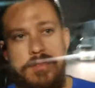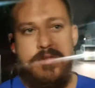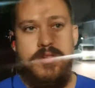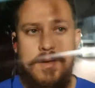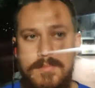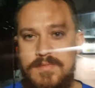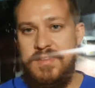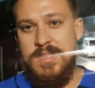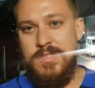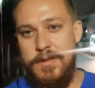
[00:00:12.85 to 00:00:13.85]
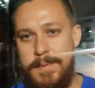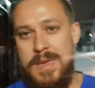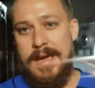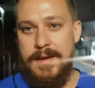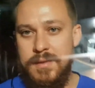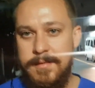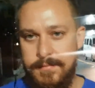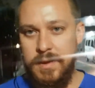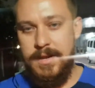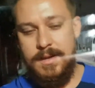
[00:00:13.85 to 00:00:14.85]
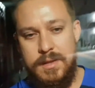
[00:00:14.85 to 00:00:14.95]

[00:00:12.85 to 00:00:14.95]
gyms in Japan, right?